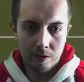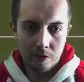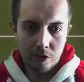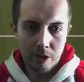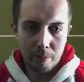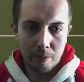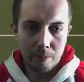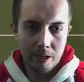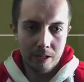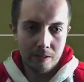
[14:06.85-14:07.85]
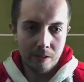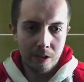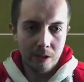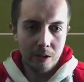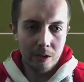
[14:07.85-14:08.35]
Chip, please.
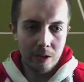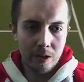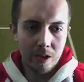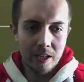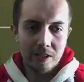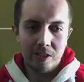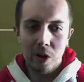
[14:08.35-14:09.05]
It's so